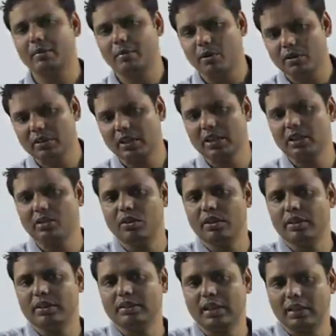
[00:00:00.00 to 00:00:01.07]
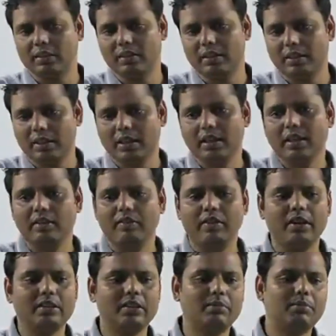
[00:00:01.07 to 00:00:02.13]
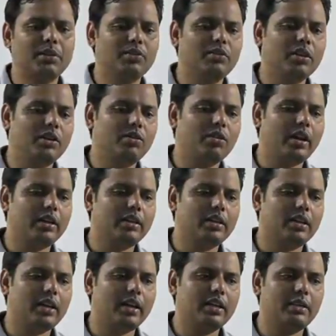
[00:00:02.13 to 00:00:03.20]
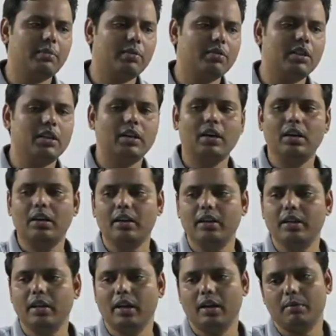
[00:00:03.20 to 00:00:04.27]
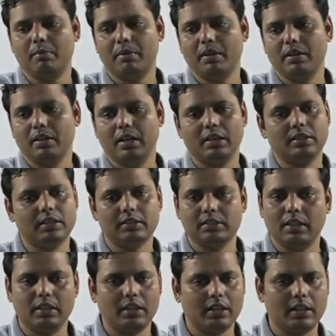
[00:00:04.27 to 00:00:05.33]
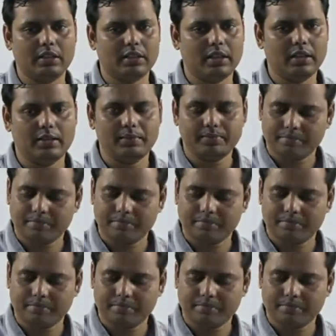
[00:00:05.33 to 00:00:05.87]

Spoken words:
about the Neolithic, Chalcolithic, very simply you need to write about the early Harappan cultures, nothing else, right?